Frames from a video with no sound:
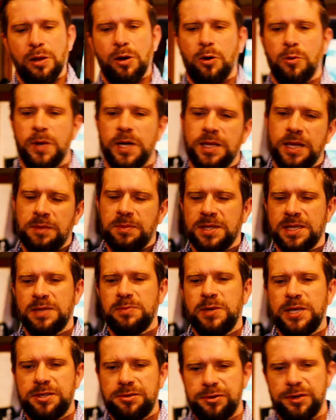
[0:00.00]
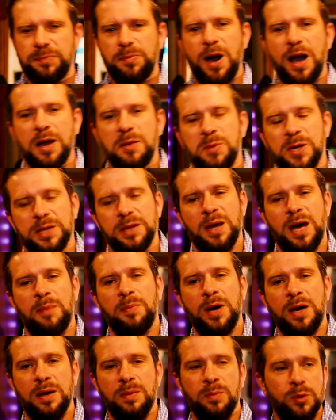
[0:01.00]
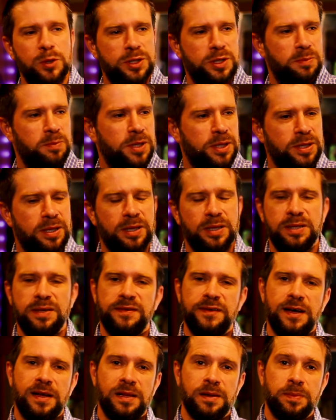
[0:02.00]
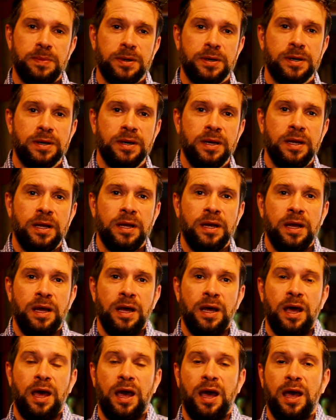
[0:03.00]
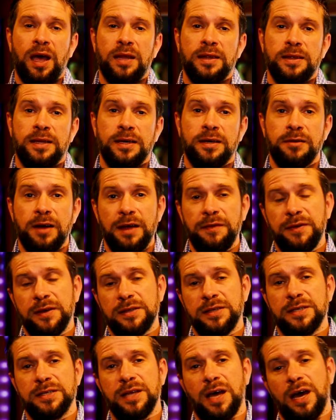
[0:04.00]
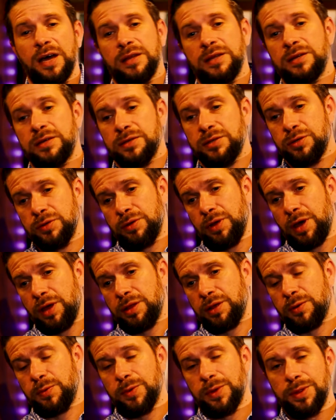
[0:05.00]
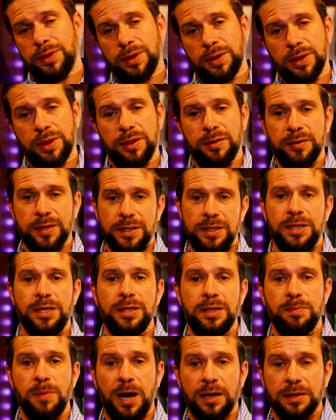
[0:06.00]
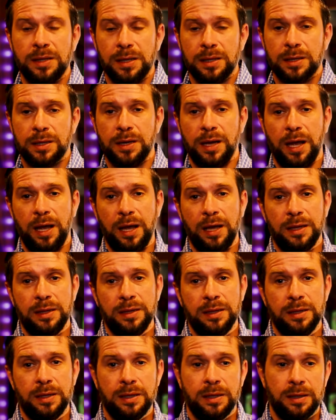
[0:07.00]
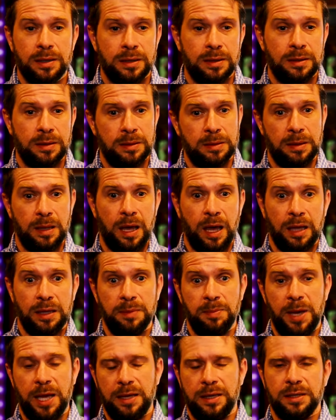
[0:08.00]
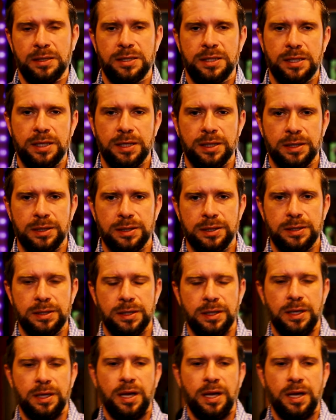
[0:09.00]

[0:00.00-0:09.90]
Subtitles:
Hello, my name is Dmitry Bachman. I'm a multimedia developer and a graphic designer, together with 3D modeler and animating skills.